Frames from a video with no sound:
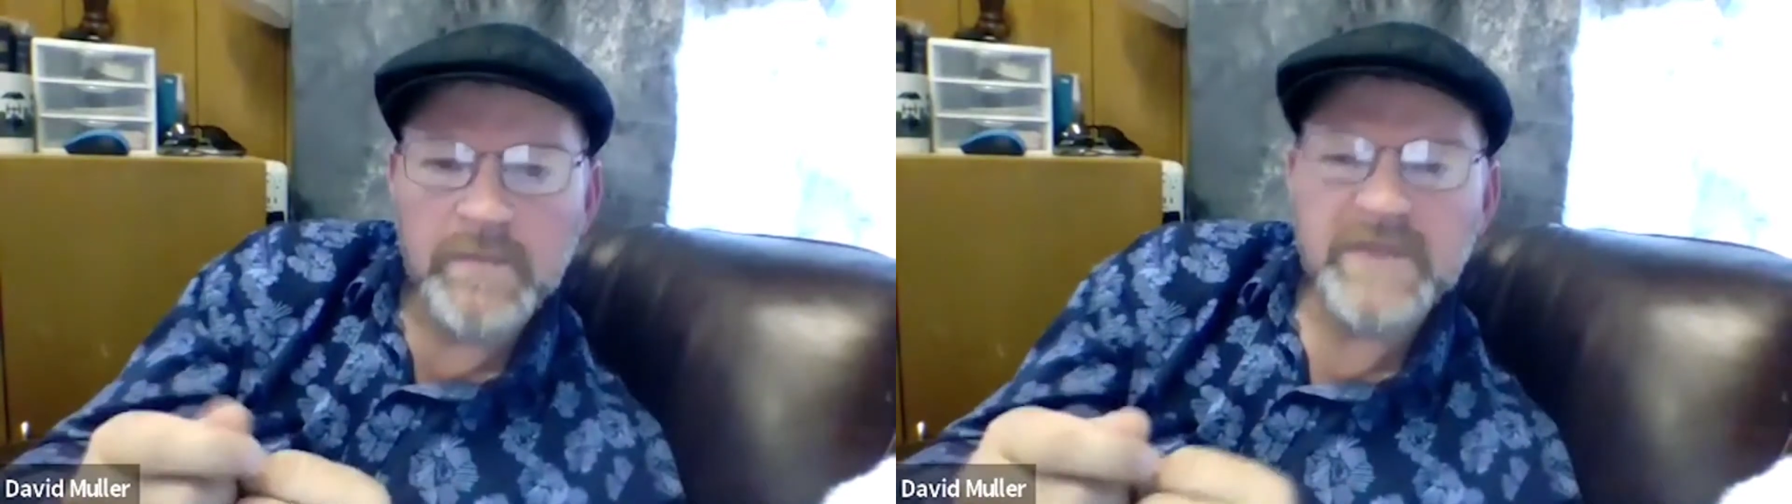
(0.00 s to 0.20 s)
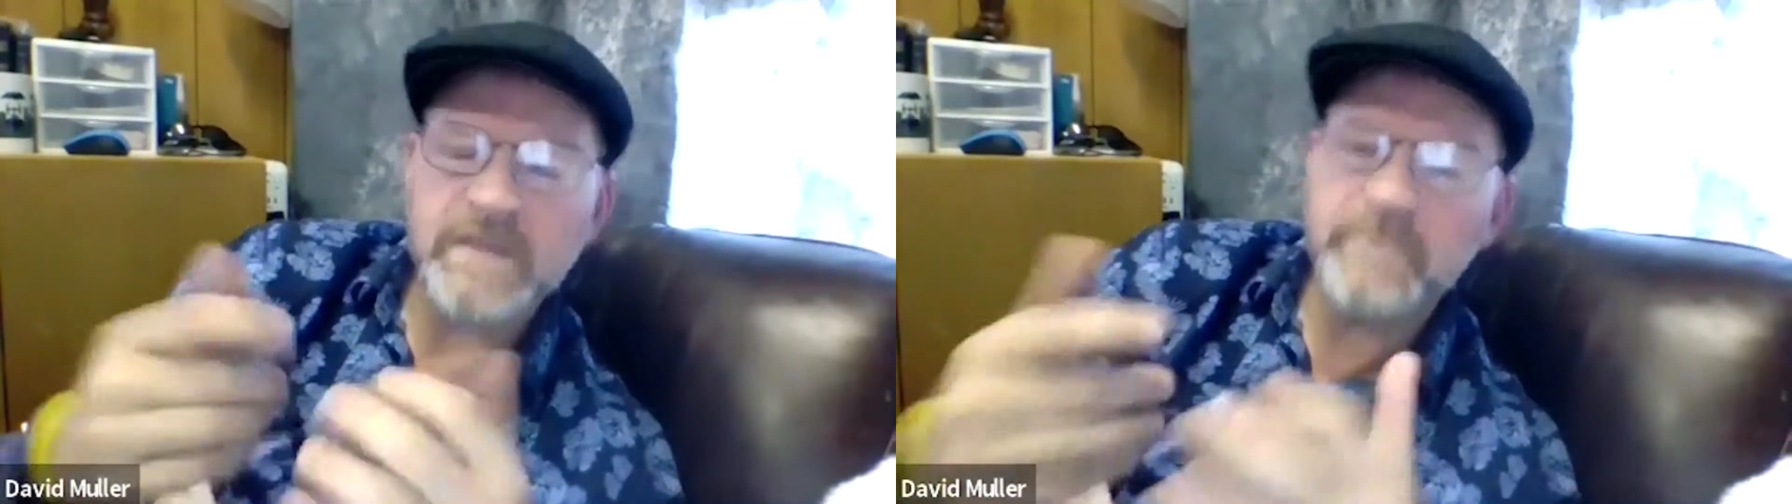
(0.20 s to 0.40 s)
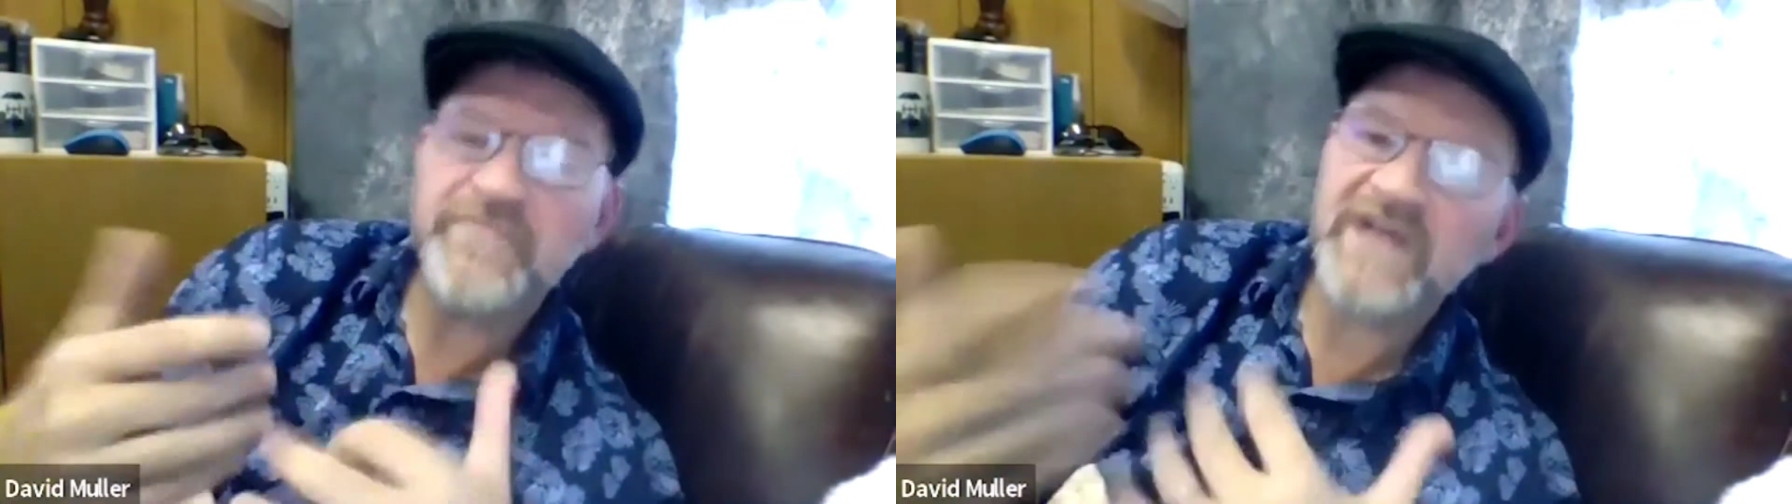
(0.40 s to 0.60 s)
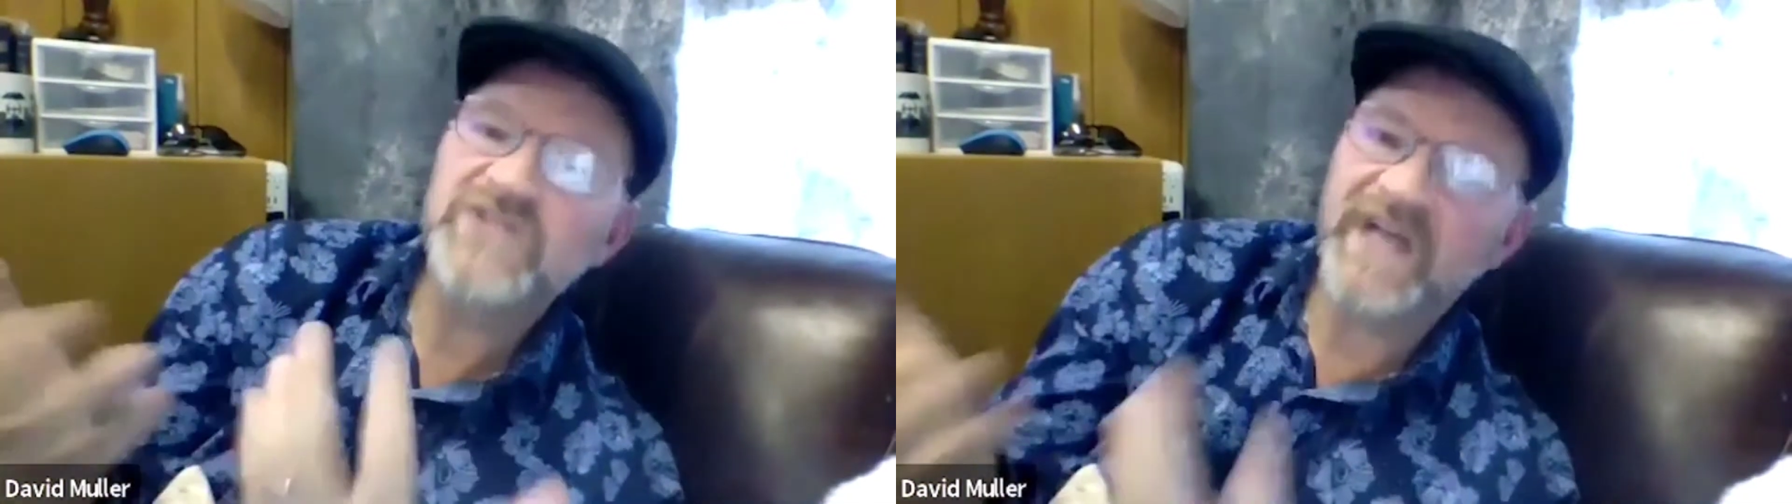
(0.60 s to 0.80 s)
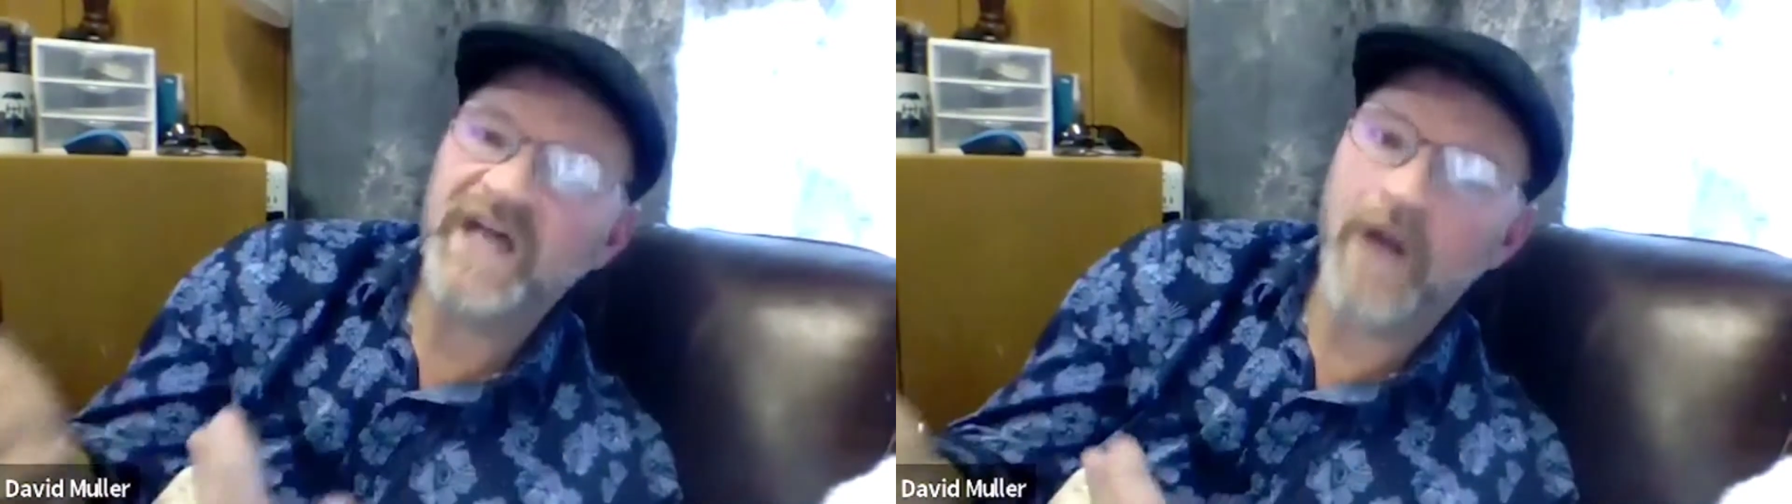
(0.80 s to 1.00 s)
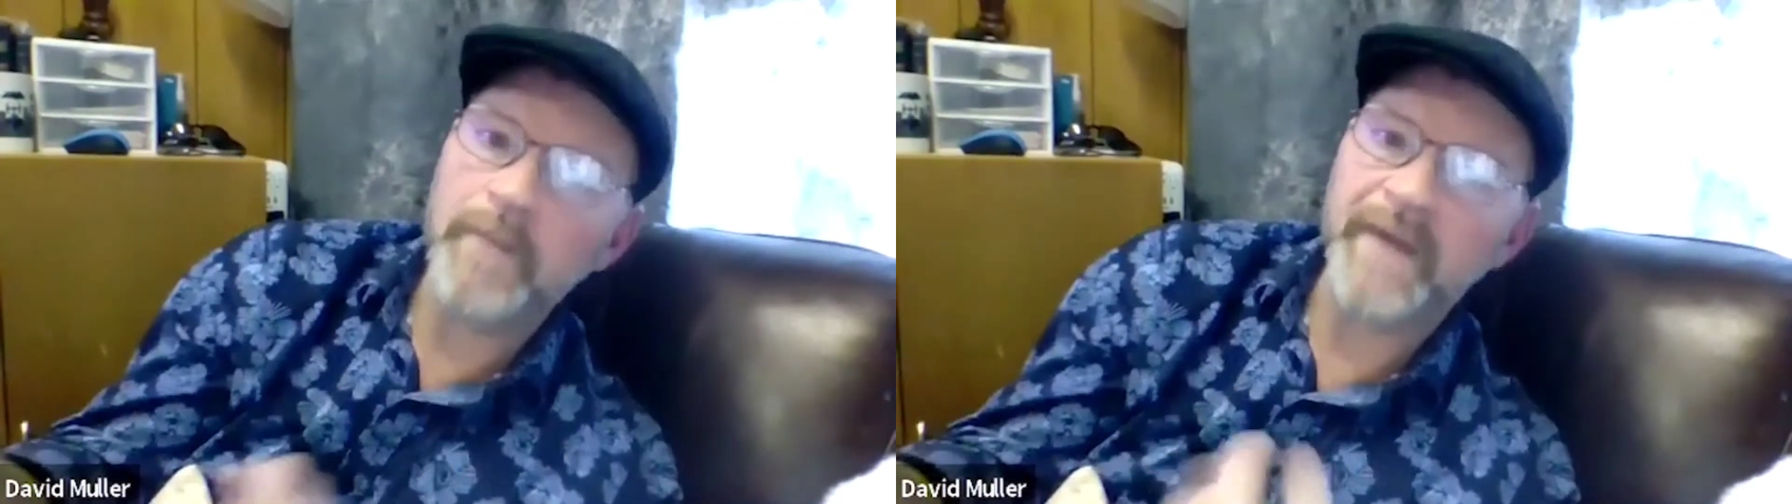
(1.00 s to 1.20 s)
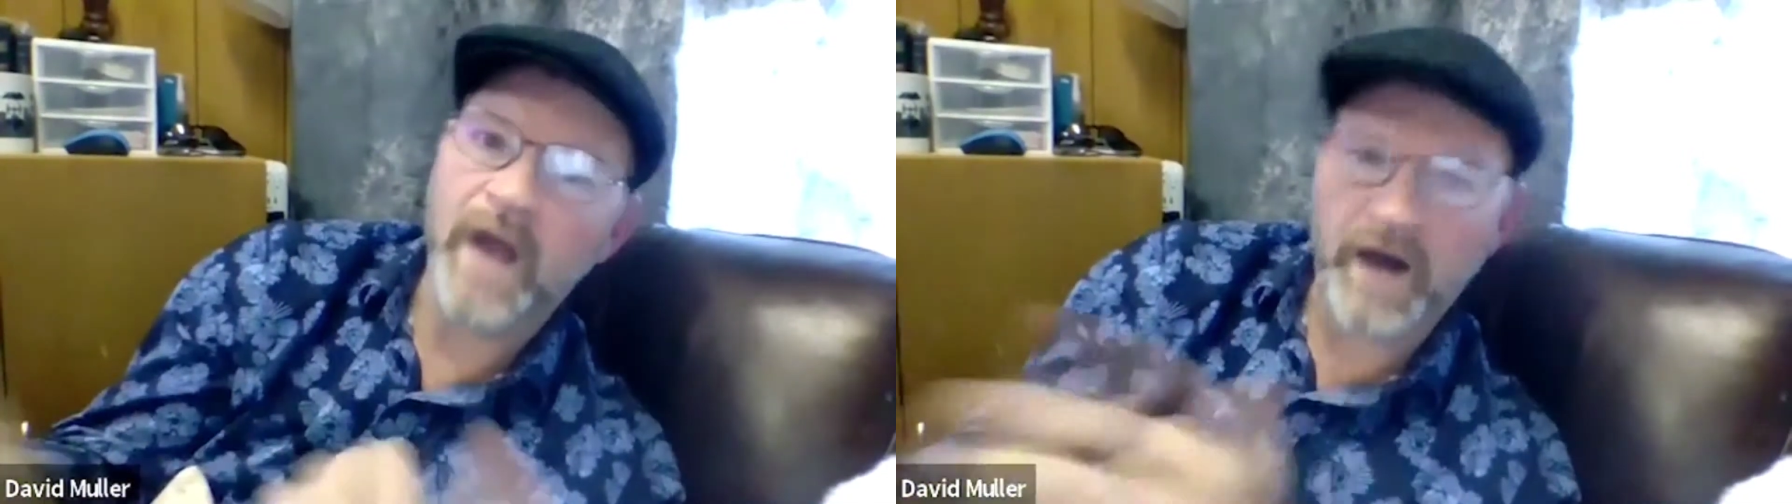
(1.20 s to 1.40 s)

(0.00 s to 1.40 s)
Some things cannot be